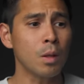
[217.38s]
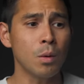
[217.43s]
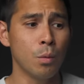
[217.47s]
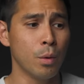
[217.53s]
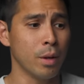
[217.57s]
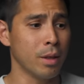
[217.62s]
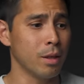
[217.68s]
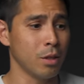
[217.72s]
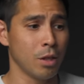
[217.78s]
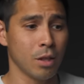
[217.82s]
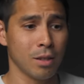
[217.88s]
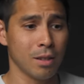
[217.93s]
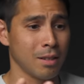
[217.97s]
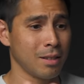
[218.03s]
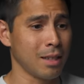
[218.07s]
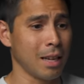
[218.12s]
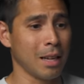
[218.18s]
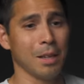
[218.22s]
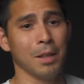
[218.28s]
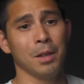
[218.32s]
with just a
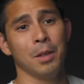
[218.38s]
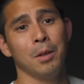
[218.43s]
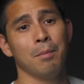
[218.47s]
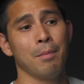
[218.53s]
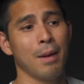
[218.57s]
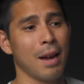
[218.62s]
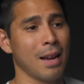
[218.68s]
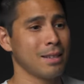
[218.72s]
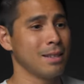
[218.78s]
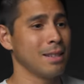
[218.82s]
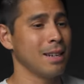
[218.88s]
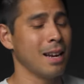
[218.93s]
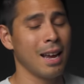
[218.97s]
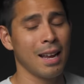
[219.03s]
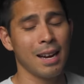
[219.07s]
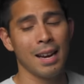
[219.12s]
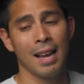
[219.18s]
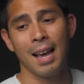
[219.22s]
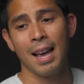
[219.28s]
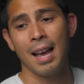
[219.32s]
standalone
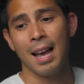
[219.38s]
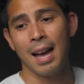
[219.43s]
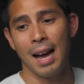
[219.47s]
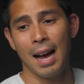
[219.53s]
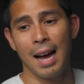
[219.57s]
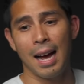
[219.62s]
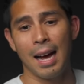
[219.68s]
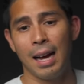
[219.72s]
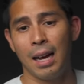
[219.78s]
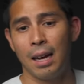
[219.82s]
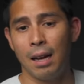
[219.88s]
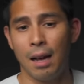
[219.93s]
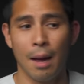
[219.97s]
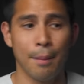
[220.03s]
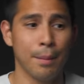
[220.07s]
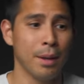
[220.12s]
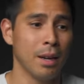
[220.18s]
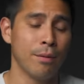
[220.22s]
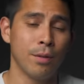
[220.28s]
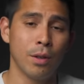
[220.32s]
bassinet. I
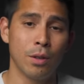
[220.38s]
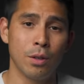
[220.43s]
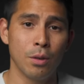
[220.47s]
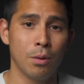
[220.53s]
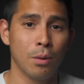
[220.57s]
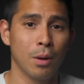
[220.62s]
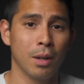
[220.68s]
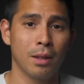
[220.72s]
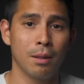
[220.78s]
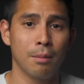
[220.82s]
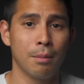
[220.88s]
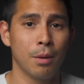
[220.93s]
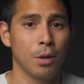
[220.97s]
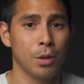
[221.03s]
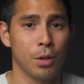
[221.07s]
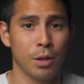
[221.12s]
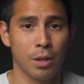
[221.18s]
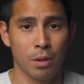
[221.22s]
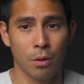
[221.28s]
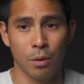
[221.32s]
mean, if you do want the
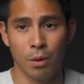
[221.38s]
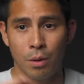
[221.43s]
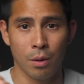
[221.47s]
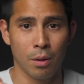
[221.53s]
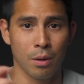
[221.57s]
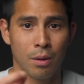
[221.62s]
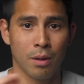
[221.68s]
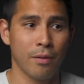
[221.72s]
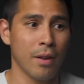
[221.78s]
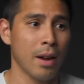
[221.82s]
motions or the